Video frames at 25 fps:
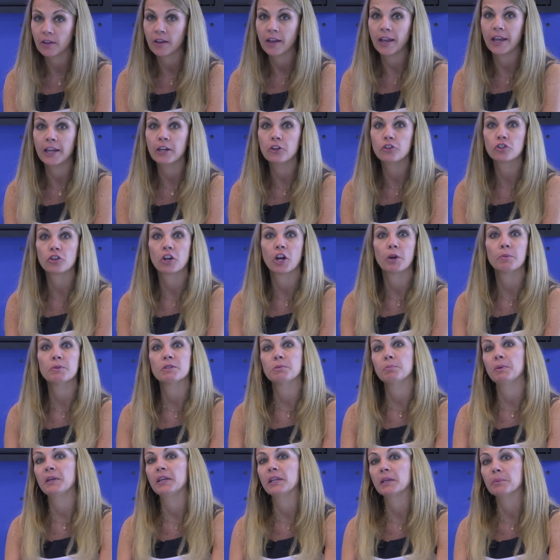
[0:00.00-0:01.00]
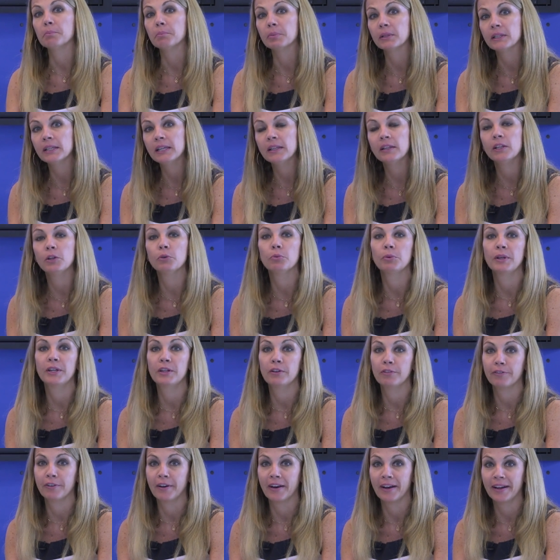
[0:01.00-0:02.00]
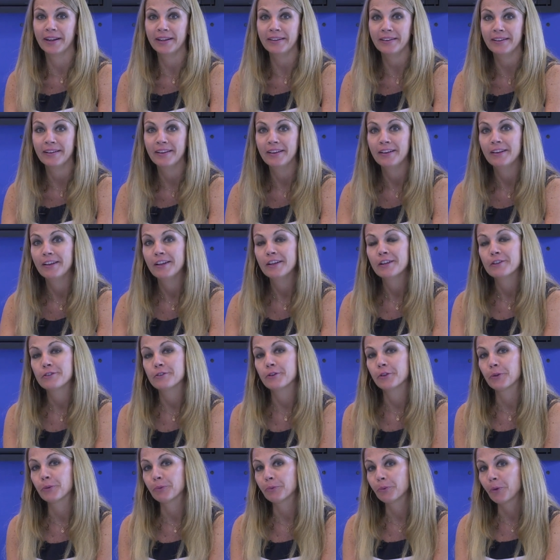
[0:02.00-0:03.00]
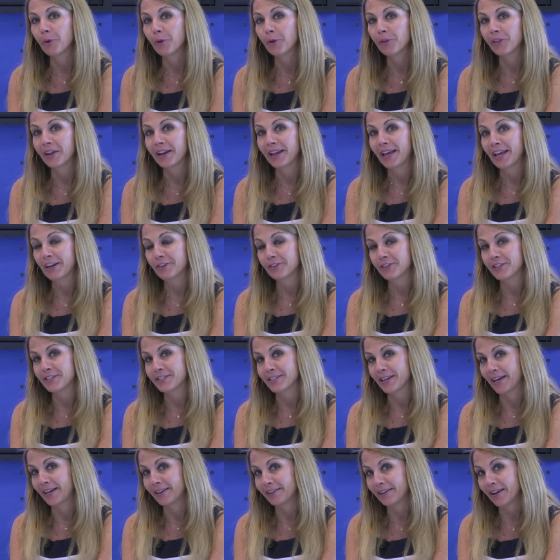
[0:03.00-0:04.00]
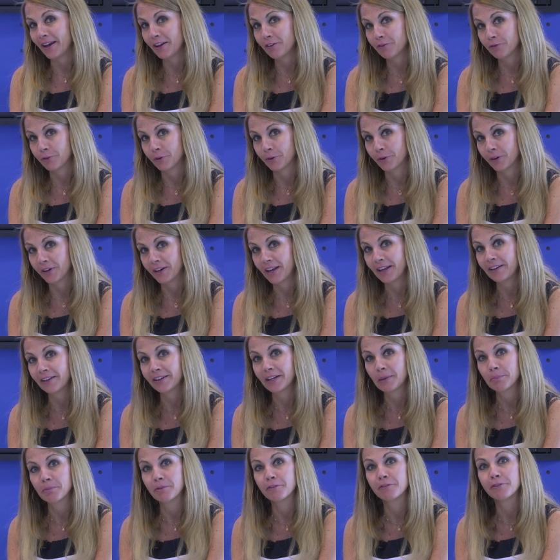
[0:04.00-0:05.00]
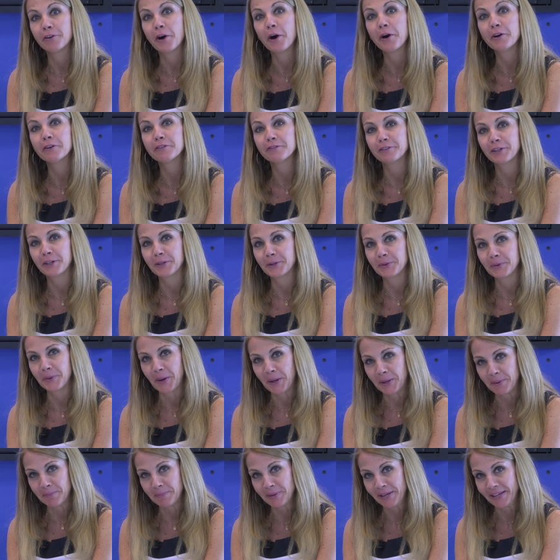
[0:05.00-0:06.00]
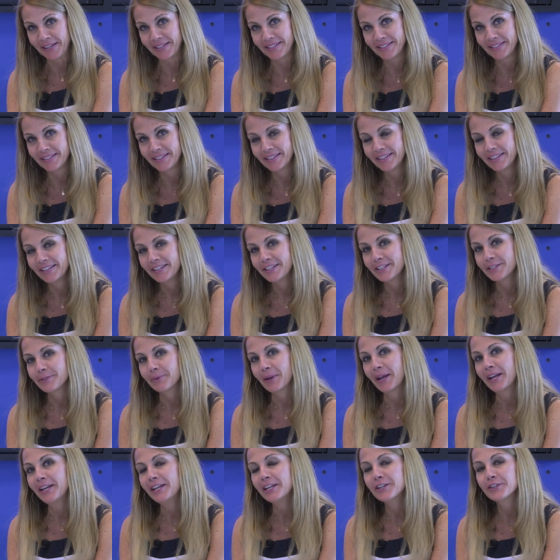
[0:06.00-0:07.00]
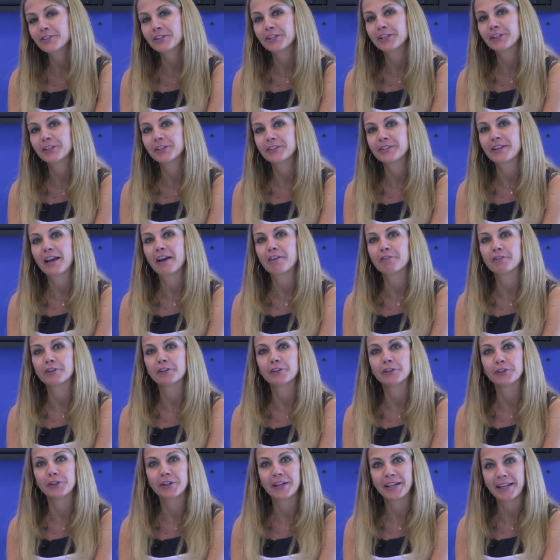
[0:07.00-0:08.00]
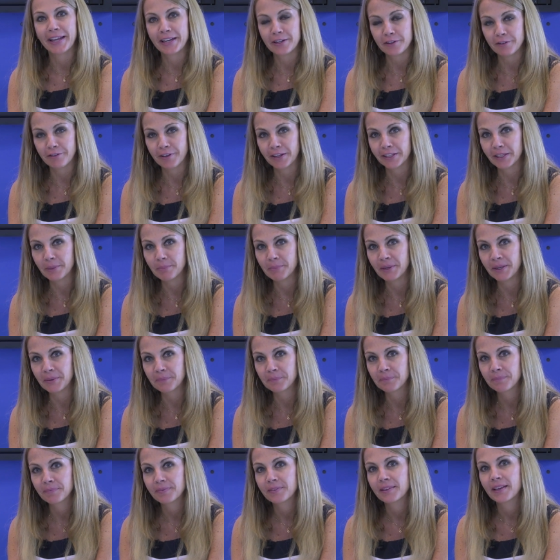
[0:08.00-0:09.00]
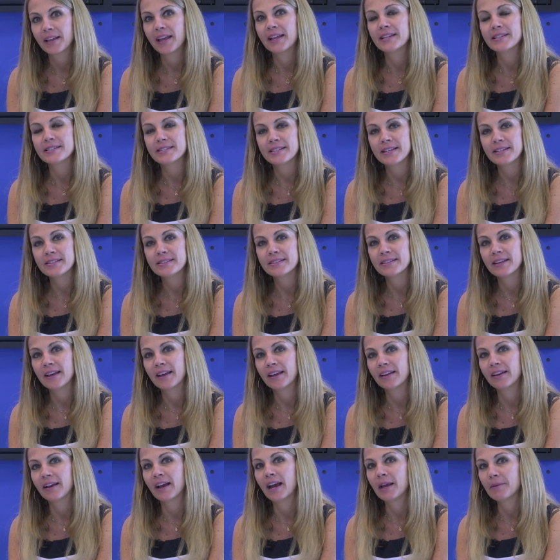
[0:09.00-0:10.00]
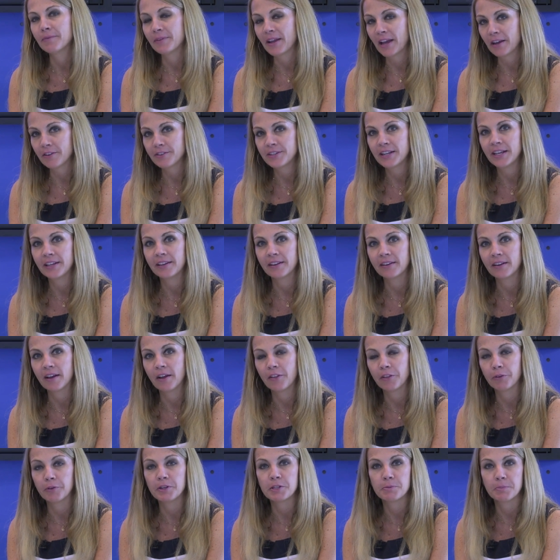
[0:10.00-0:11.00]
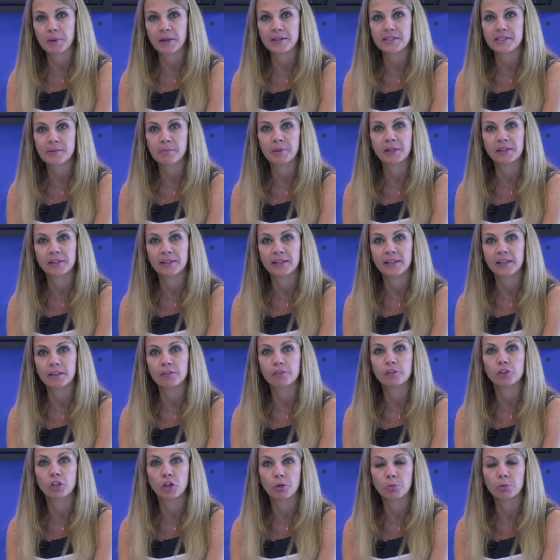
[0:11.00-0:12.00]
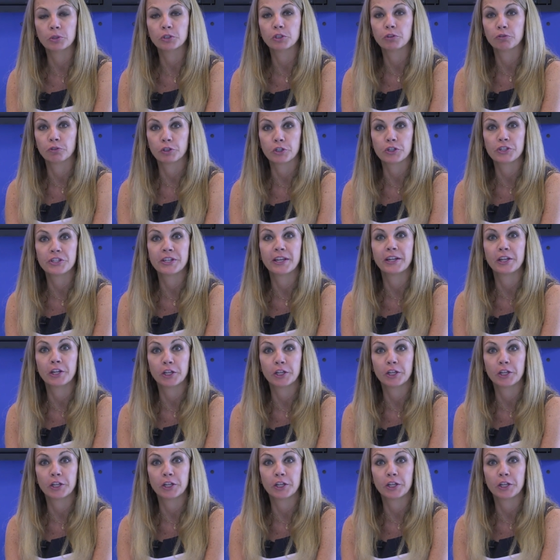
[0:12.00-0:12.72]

HR was being completely redefined. So the role that I actually signed on for ended up evolving quite a bit. So I initially looked after learning and development. And since then, I've now taken on the responsibility of global diversity and